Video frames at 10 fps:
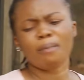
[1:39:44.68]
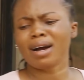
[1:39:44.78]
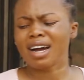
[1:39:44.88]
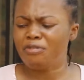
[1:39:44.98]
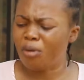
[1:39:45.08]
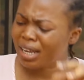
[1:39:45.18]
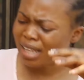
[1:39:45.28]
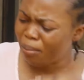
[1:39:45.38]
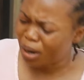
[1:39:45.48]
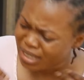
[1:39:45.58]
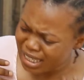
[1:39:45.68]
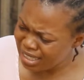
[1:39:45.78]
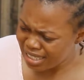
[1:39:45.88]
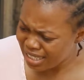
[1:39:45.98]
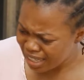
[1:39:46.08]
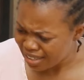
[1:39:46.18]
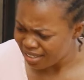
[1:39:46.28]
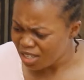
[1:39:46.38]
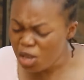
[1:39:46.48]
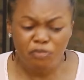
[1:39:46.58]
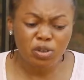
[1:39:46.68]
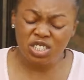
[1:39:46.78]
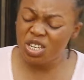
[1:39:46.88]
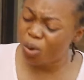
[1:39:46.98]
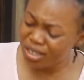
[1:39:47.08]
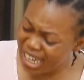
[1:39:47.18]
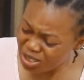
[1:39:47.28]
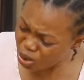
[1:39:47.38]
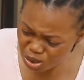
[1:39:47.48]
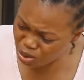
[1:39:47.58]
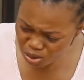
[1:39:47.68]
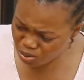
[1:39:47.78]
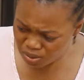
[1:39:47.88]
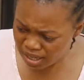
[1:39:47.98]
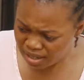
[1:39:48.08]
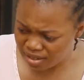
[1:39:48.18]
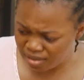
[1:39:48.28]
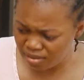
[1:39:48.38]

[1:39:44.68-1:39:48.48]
Amaka, forget about yesterday. If you see what I just saw today.